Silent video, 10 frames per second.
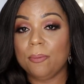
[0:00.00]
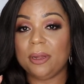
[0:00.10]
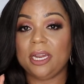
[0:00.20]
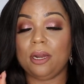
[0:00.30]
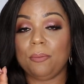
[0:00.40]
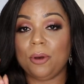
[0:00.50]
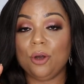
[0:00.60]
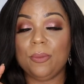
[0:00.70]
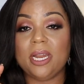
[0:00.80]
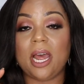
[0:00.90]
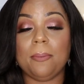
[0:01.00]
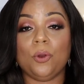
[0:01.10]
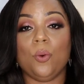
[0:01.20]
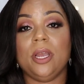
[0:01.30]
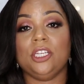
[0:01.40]
but in a moment
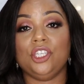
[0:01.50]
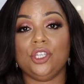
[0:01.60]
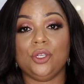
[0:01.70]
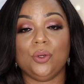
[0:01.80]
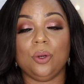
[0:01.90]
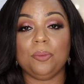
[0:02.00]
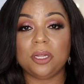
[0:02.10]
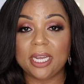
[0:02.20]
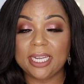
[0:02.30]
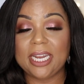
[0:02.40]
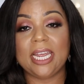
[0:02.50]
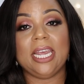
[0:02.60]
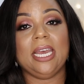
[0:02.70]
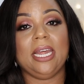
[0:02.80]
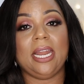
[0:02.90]
I'm going to plug it
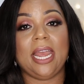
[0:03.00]
in